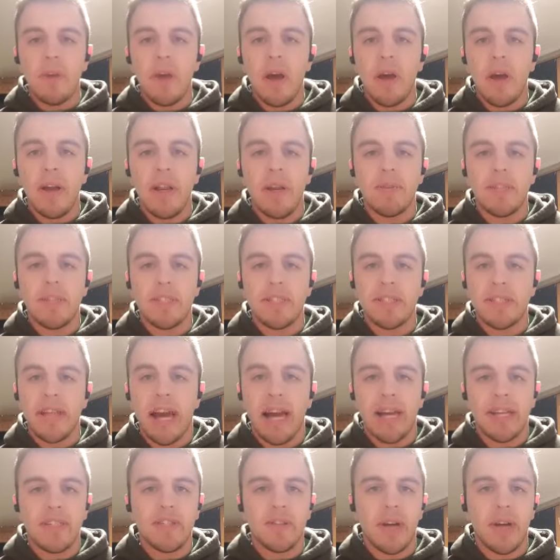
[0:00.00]
Cody was just
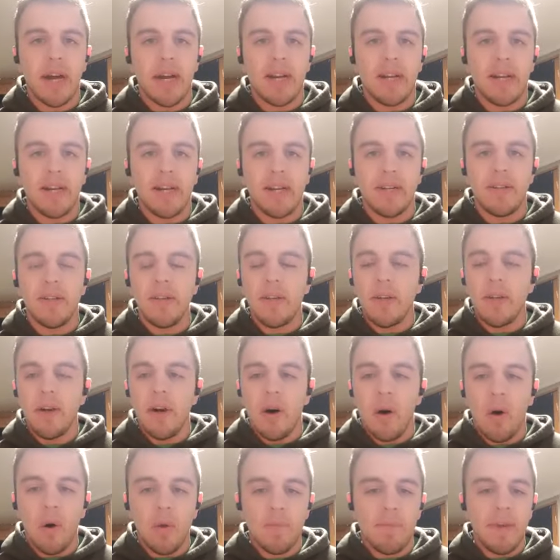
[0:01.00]
kind of trying to
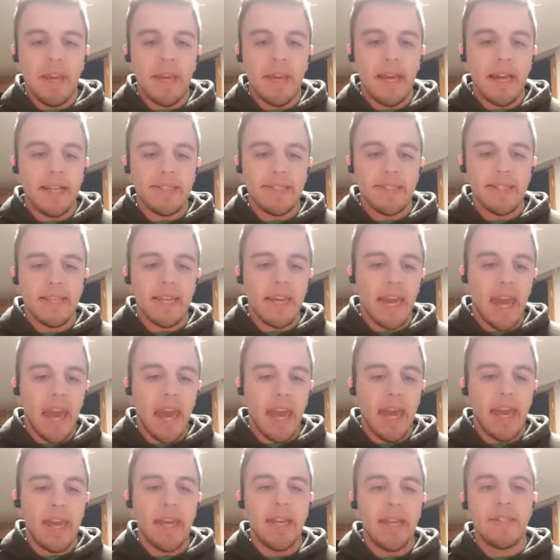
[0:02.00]
hold me against the
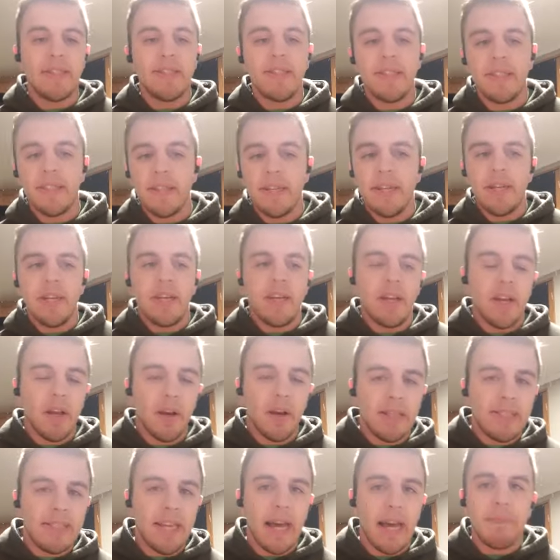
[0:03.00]
cage, you
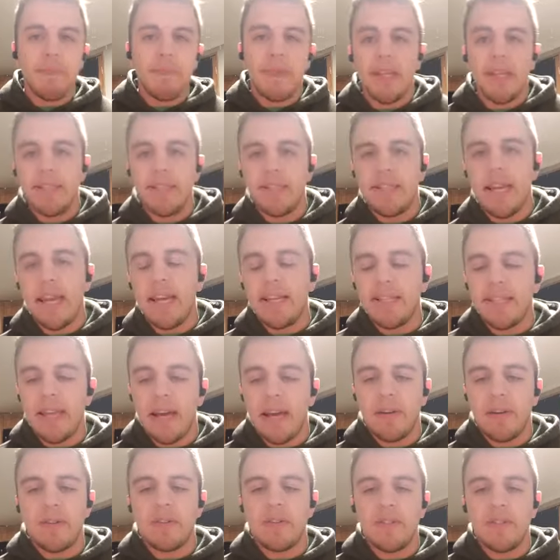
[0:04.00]
know, attempted a
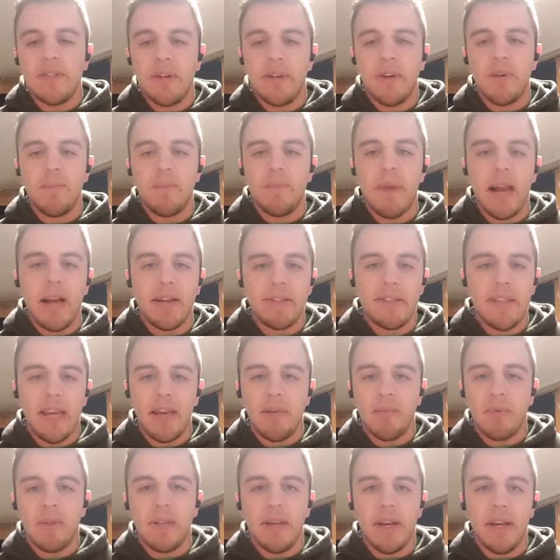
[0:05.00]
takedown or two, but I was
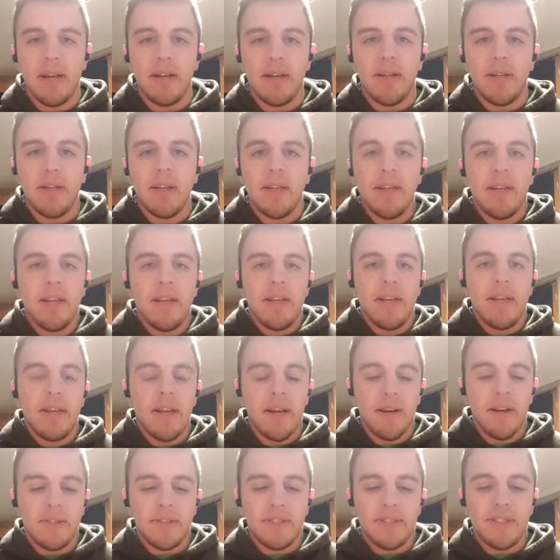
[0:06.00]
able to,
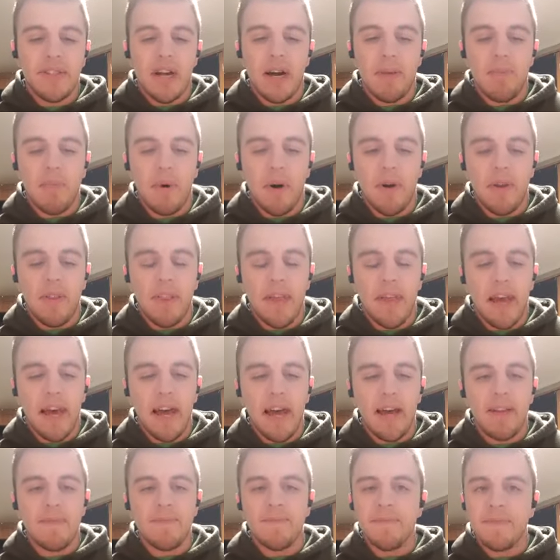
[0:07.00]
you know, stop all
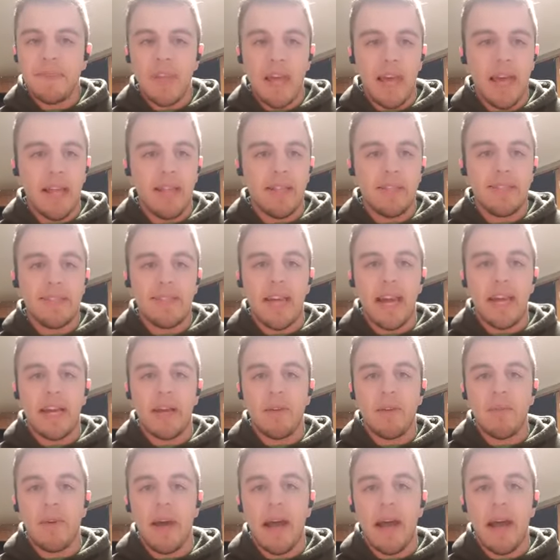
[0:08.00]
that. And the second